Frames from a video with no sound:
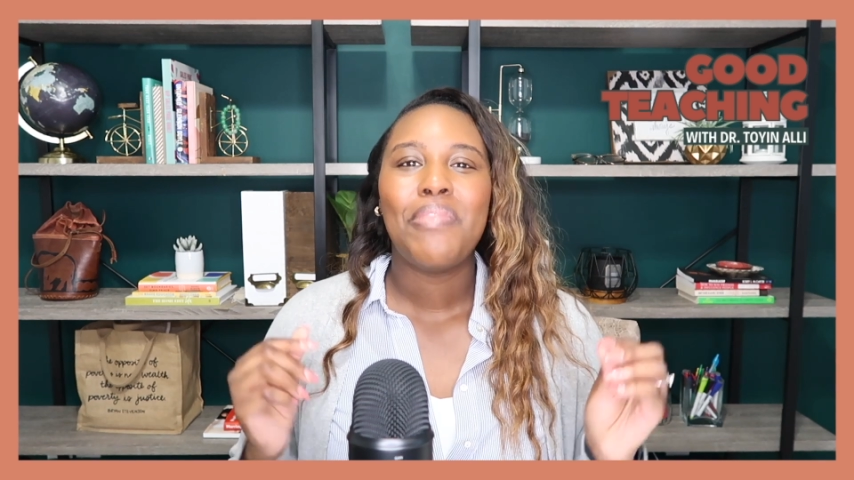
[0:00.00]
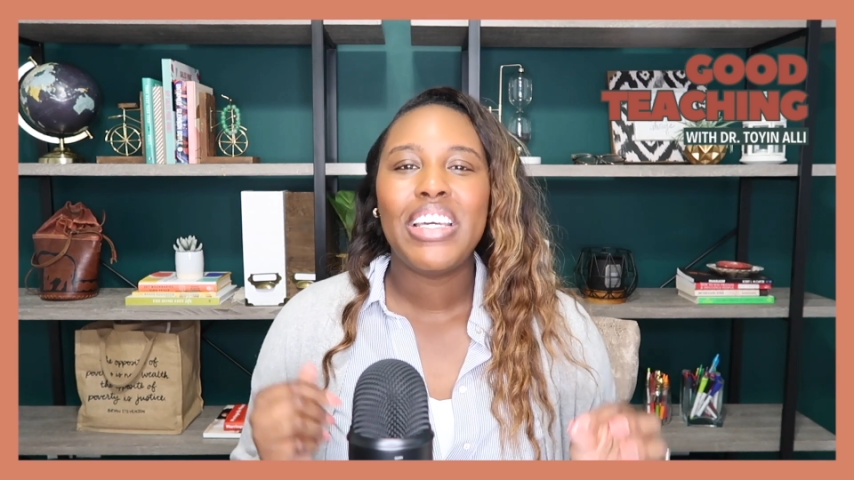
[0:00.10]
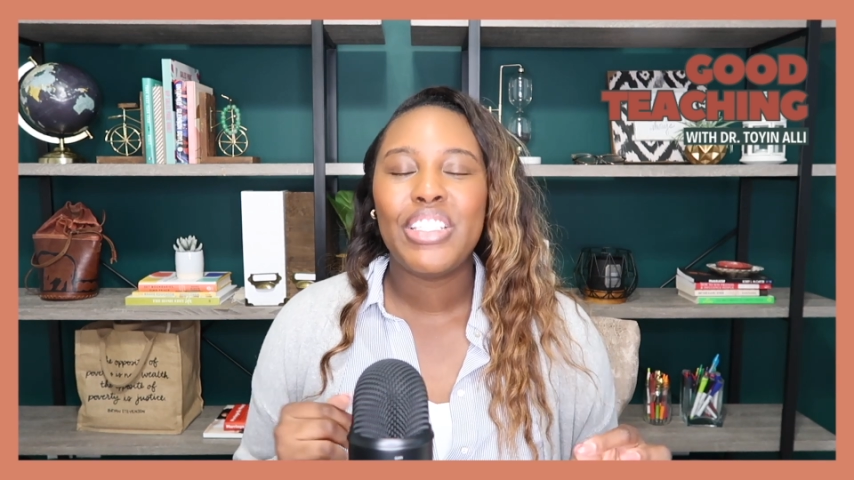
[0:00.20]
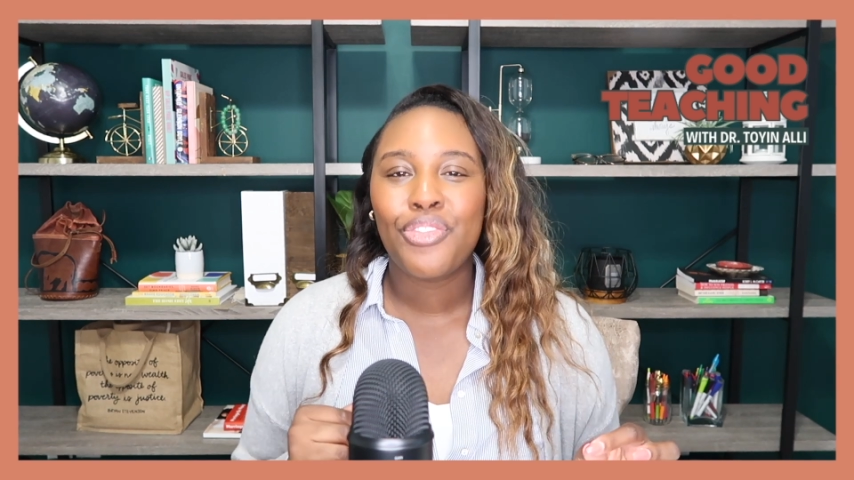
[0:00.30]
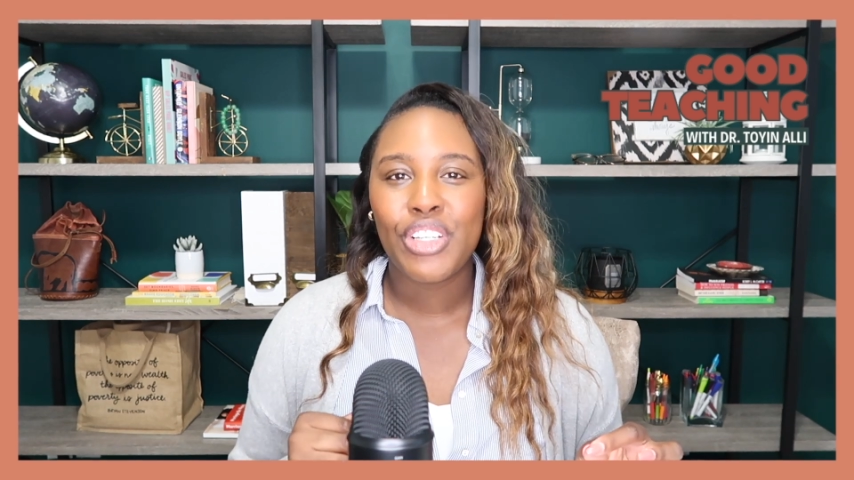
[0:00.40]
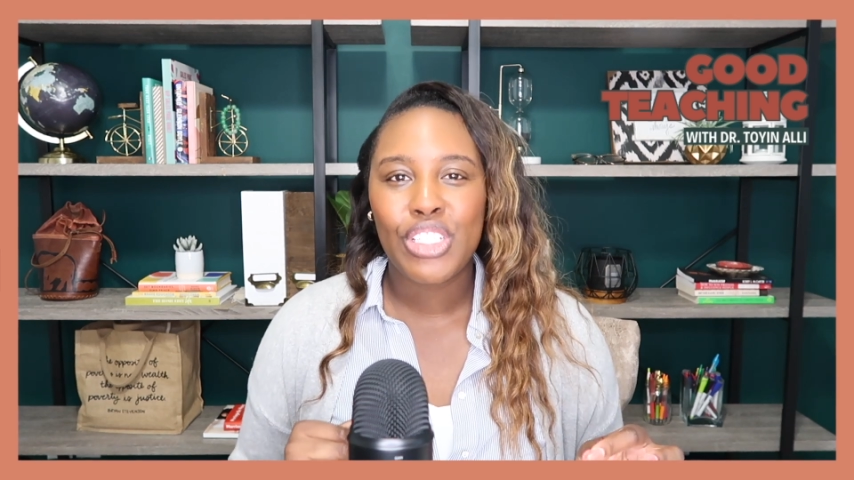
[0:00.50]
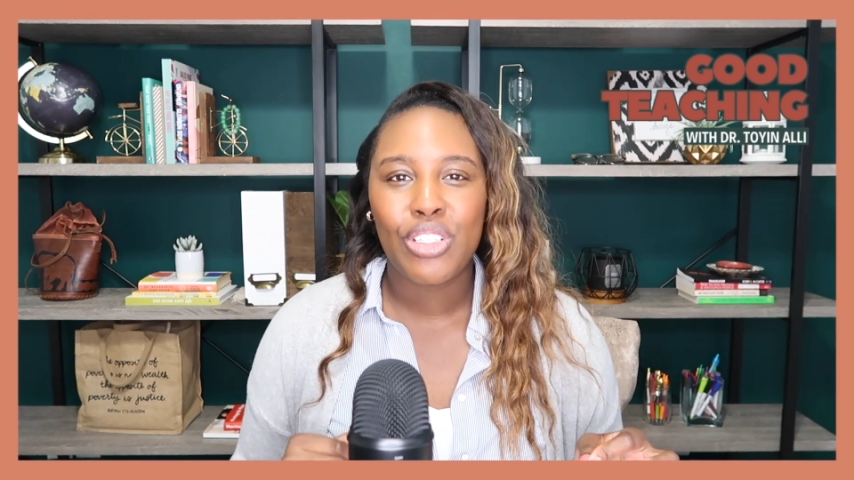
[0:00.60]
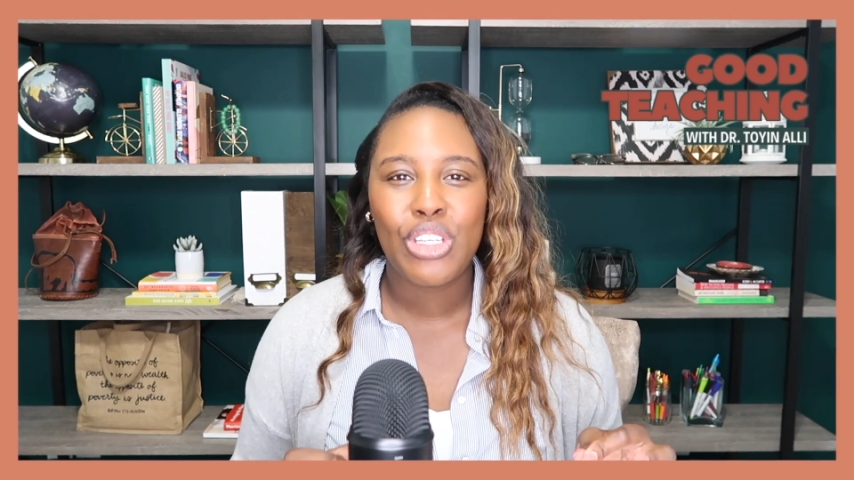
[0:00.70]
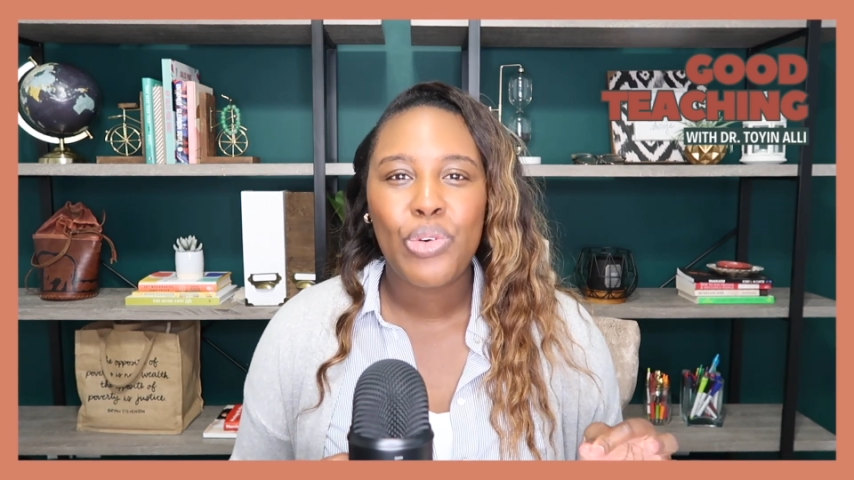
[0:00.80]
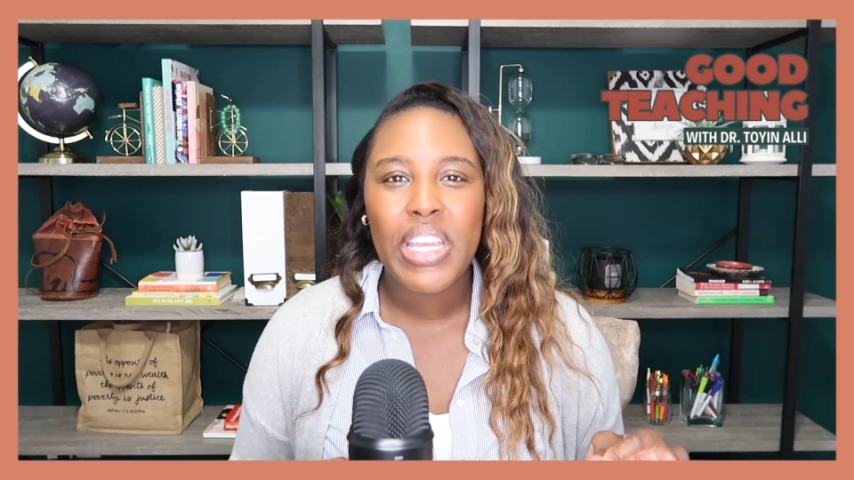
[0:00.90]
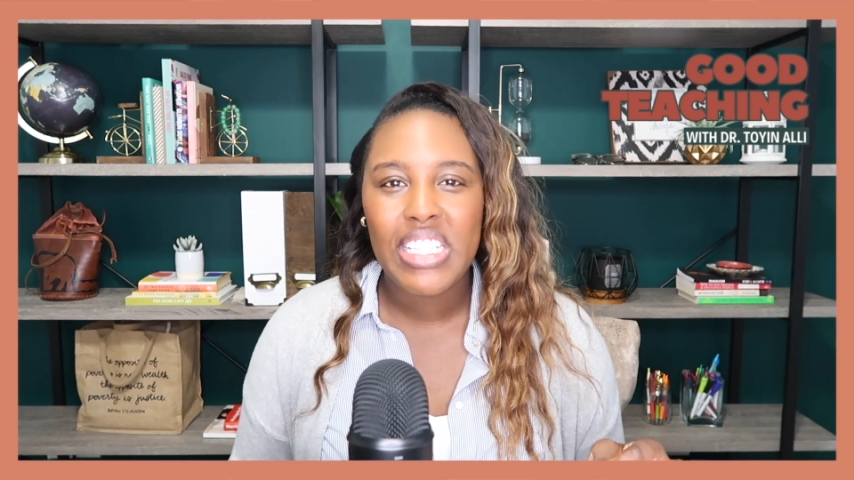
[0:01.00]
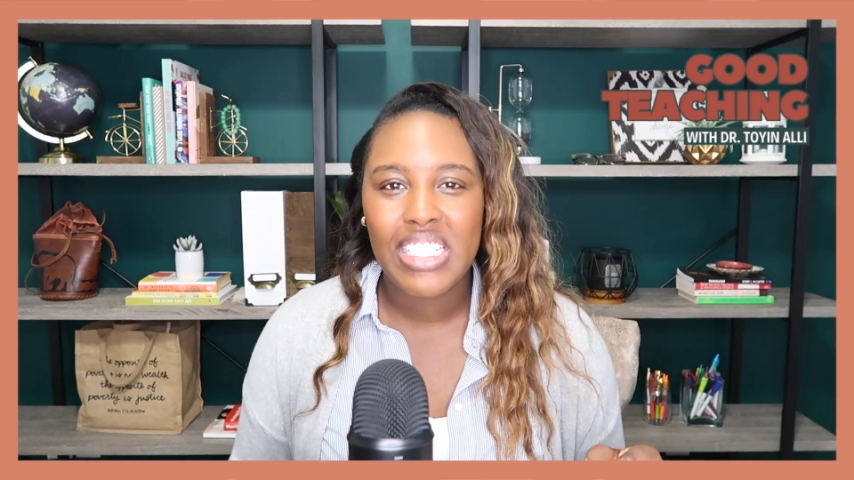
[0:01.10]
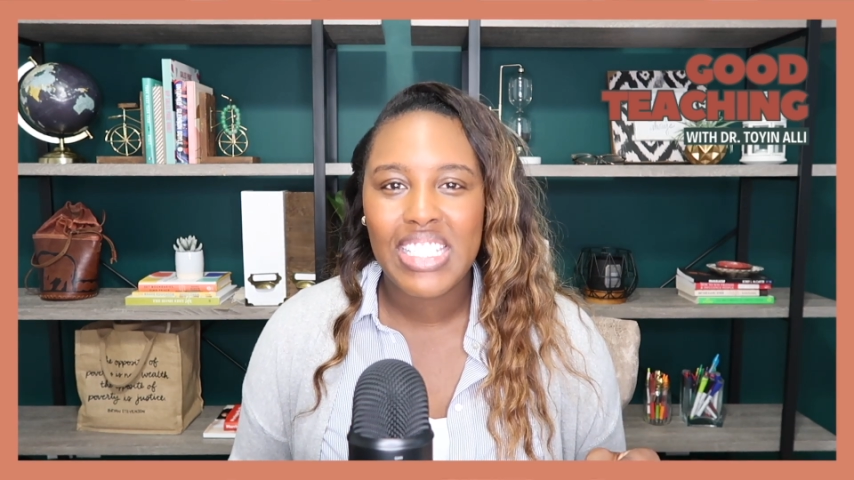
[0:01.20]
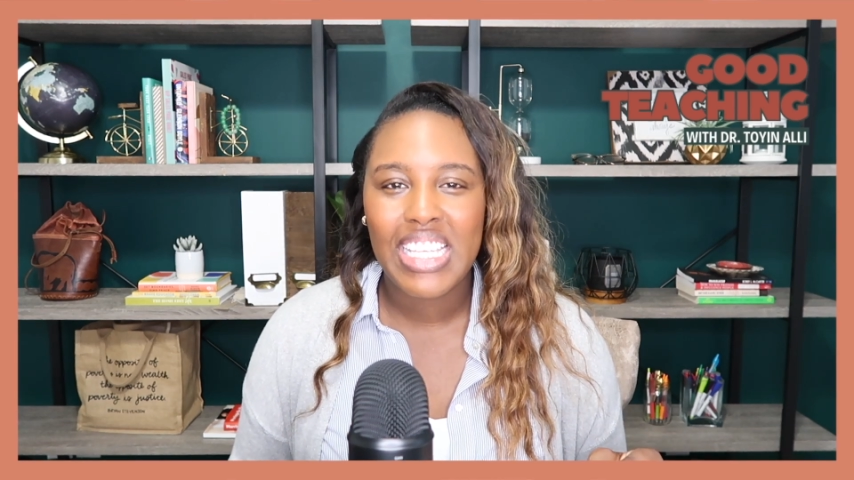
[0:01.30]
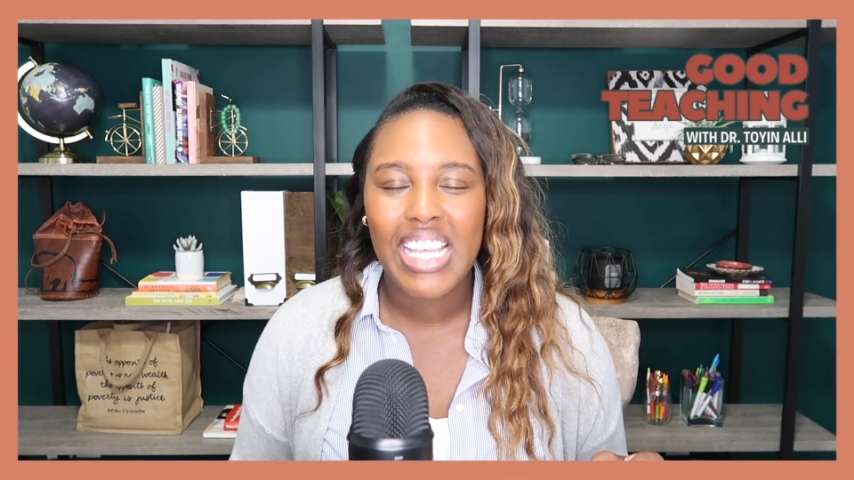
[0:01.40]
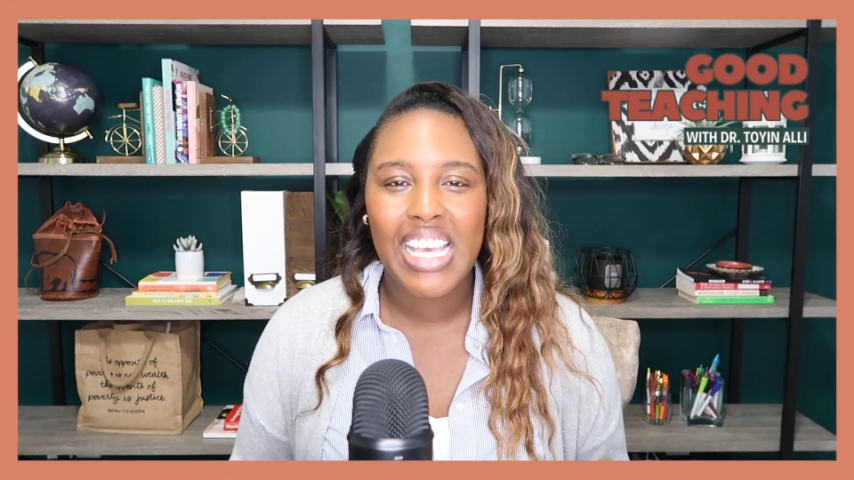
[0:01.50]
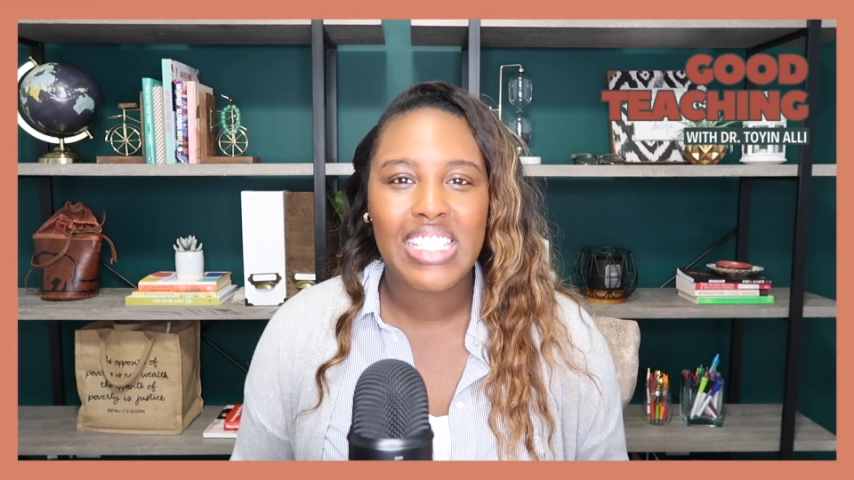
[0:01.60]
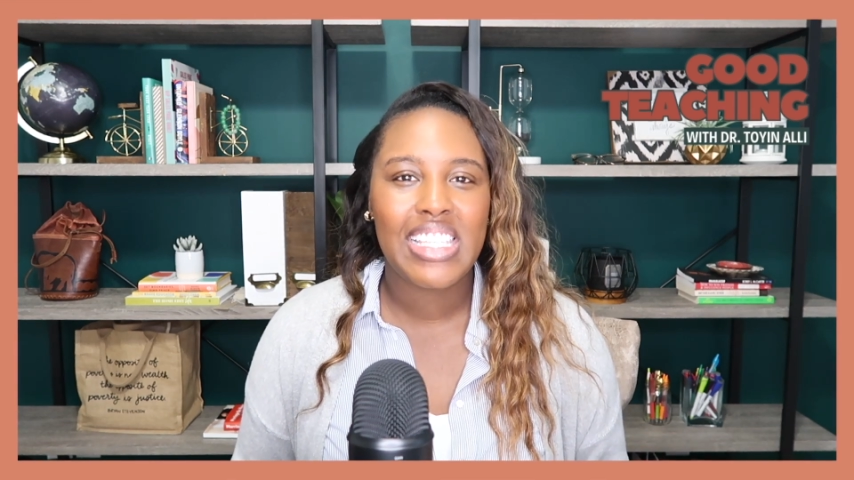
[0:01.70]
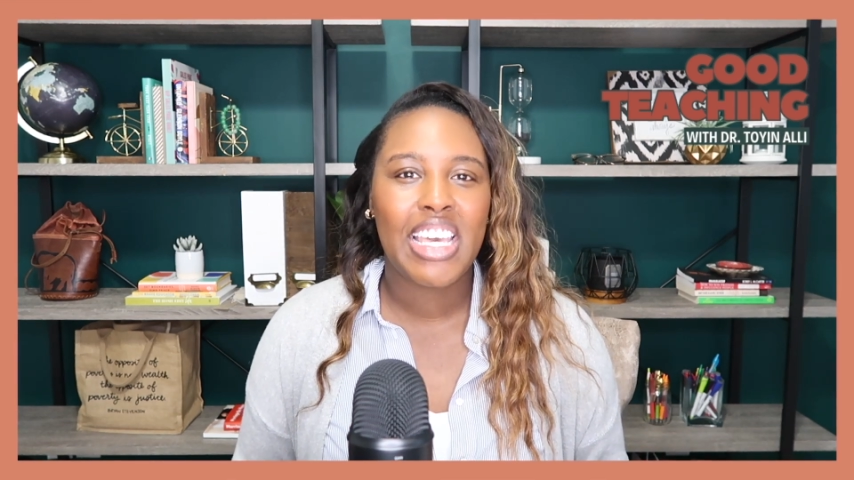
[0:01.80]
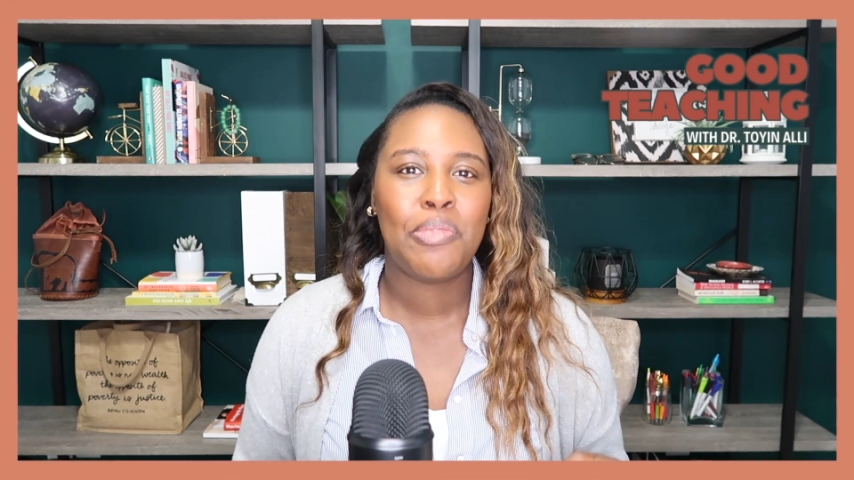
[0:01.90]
My differential equations classes had